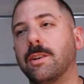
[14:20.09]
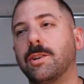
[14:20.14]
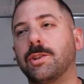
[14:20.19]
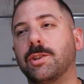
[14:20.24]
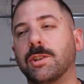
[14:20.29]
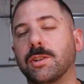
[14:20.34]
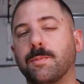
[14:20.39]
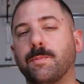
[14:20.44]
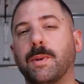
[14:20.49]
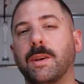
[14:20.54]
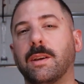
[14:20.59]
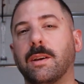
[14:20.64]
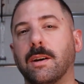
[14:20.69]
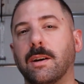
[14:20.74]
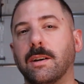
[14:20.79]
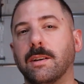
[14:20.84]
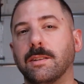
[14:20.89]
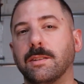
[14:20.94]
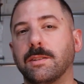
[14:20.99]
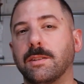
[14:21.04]
just
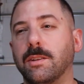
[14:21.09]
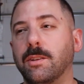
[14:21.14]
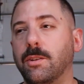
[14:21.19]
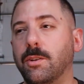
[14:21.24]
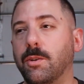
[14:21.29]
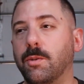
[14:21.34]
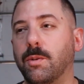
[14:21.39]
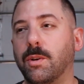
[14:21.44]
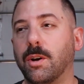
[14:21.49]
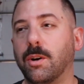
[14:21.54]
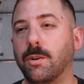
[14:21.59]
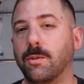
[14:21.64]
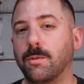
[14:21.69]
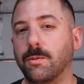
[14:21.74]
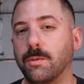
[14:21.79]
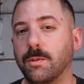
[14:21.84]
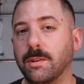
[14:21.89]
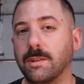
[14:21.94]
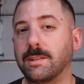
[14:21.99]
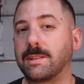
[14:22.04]
because you
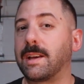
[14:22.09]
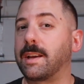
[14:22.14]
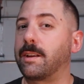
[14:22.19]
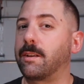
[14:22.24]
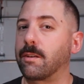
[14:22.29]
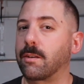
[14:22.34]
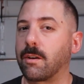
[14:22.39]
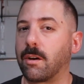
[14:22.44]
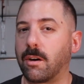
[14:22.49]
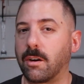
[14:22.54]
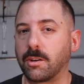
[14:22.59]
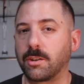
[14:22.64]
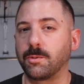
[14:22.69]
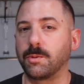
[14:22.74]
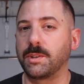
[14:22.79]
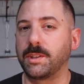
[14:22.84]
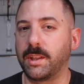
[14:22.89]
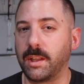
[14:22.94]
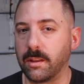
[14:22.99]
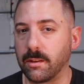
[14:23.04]
go and take your car to
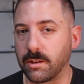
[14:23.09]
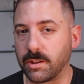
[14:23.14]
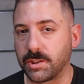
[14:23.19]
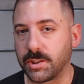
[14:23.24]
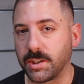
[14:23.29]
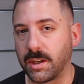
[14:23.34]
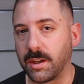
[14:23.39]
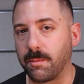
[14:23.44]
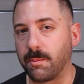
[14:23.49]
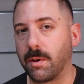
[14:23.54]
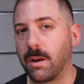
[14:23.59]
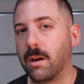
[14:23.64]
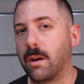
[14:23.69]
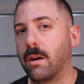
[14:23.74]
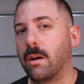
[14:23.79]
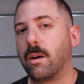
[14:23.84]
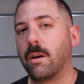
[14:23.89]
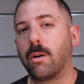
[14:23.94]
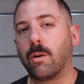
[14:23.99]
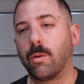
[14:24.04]
a dealership
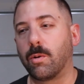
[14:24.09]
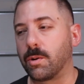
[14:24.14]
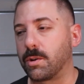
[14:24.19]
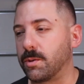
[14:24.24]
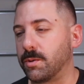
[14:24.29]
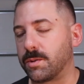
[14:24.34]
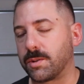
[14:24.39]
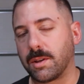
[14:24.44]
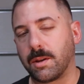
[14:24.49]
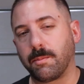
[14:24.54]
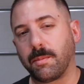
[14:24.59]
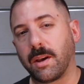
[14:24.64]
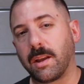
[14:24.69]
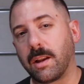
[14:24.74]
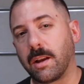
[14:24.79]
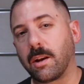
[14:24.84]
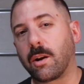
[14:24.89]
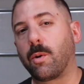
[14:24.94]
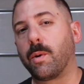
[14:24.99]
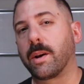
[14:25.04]
or to some kind
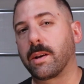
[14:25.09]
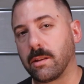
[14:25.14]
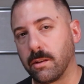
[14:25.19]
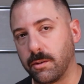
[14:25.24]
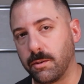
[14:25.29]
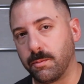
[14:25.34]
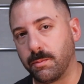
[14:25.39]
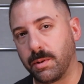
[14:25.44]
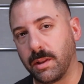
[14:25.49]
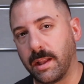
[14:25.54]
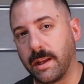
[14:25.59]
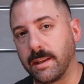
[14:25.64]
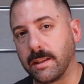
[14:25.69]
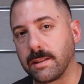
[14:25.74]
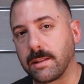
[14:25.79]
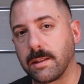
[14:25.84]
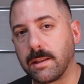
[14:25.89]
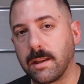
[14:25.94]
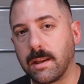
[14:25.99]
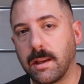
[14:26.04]
of quick lube
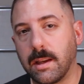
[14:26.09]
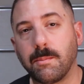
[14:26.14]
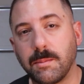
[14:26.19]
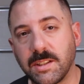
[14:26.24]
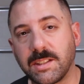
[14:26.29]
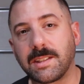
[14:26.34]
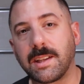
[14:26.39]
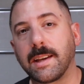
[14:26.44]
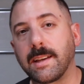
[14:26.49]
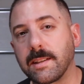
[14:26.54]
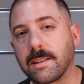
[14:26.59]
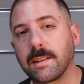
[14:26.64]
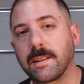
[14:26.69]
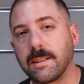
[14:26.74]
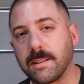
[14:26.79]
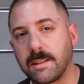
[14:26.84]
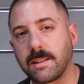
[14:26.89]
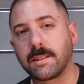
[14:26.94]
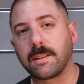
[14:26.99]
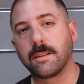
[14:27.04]
place. Mistakes
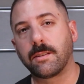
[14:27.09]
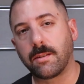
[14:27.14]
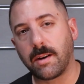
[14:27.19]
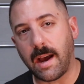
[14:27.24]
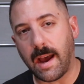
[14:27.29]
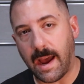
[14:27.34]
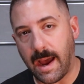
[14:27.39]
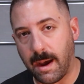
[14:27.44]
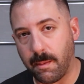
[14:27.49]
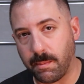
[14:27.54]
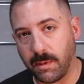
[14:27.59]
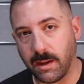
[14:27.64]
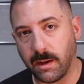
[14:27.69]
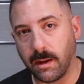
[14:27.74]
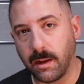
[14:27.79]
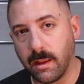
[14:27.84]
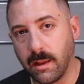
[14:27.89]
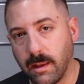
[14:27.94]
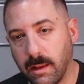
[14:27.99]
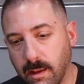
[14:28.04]
can still happen.
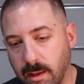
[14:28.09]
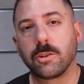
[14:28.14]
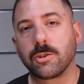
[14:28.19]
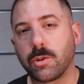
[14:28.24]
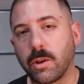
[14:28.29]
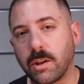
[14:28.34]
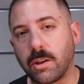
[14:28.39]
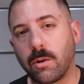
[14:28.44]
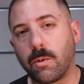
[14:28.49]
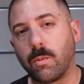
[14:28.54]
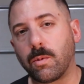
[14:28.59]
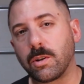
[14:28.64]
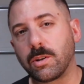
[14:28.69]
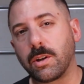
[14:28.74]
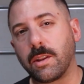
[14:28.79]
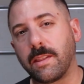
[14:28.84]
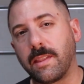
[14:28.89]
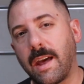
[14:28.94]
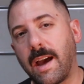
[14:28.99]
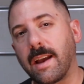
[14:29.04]
So I don't
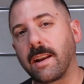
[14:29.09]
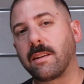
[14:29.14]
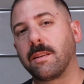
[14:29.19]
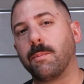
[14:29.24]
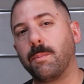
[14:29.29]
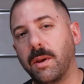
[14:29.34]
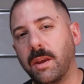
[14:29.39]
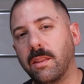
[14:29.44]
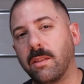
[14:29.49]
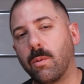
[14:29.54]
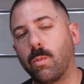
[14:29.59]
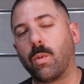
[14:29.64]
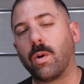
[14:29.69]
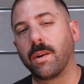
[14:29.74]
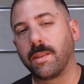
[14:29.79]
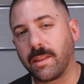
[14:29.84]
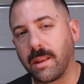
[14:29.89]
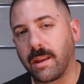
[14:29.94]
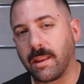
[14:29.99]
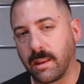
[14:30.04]
want that to be the
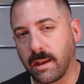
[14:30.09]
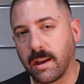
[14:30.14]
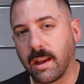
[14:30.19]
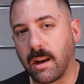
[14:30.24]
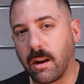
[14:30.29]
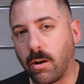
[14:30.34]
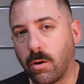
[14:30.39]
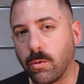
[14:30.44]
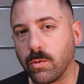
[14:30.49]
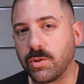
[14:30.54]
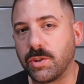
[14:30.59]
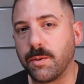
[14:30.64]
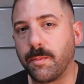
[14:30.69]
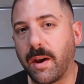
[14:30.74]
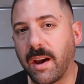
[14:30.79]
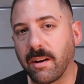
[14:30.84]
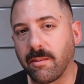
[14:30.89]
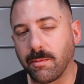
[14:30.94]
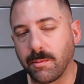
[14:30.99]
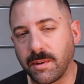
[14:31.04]
one thing that kind of holds you
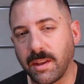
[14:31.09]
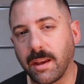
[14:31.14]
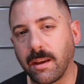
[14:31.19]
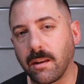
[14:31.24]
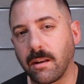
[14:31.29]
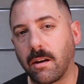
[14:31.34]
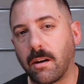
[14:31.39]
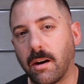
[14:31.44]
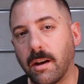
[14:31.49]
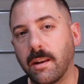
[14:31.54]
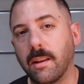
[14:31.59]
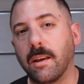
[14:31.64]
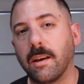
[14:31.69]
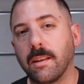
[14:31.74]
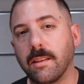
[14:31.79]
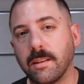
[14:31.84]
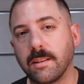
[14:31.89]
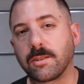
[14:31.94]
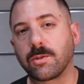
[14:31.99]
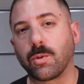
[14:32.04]
back from taking on
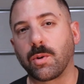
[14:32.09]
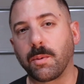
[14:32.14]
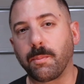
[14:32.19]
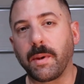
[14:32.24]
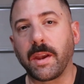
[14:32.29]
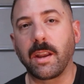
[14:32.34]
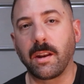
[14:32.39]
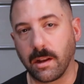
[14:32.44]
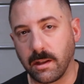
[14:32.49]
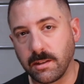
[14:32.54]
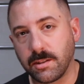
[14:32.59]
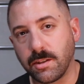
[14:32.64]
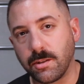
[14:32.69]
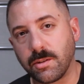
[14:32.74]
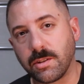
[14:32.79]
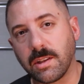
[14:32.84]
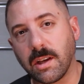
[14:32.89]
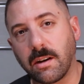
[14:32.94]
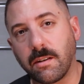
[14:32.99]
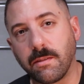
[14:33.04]
this sort of maintenance
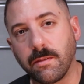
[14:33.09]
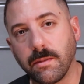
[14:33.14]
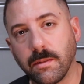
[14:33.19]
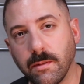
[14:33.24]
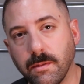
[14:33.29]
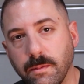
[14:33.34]
yourself.